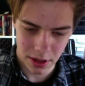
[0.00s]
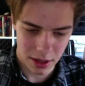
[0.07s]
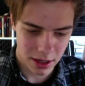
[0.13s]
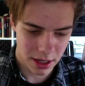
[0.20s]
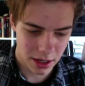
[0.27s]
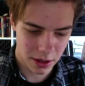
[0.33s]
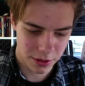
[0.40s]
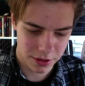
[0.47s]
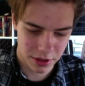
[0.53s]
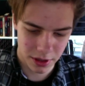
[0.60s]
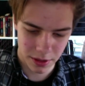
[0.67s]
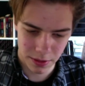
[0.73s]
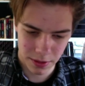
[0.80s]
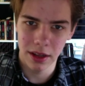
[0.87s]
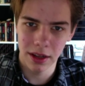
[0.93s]
and
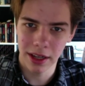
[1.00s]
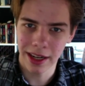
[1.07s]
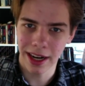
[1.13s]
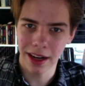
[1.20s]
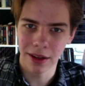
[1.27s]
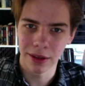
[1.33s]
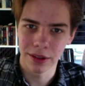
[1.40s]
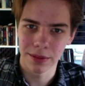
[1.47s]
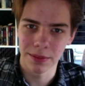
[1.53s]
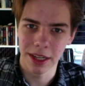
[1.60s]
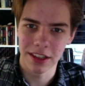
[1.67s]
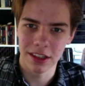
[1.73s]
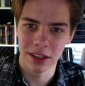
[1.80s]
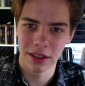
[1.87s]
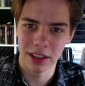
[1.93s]
also it kind of makes
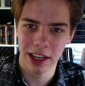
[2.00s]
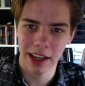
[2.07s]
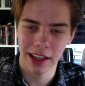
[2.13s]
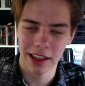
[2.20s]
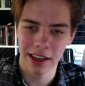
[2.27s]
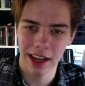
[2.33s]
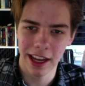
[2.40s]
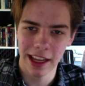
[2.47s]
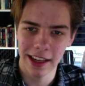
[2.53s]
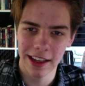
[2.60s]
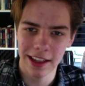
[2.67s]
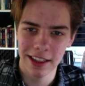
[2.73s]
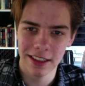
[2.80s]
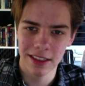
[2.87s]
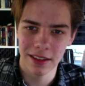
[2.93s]
it look like an
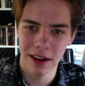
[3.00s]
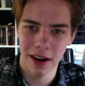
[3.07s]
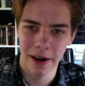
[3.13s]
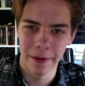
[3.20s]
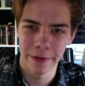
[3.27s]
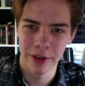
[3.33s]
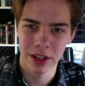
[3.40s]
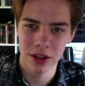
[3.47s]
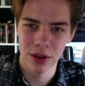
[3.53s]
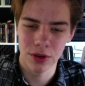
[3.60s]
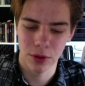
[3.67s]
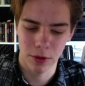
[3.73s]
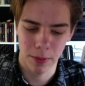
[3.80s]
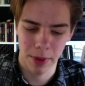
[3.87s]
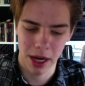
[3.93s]
80s vintage
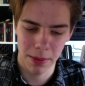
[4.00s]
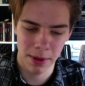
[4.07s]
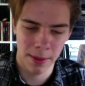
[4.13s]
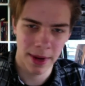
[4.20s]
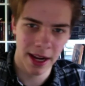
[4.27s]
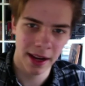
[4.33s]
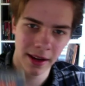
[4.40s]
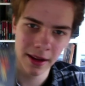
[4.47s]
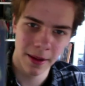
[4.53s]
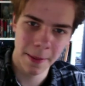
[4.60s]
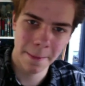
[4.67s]
horror paperback.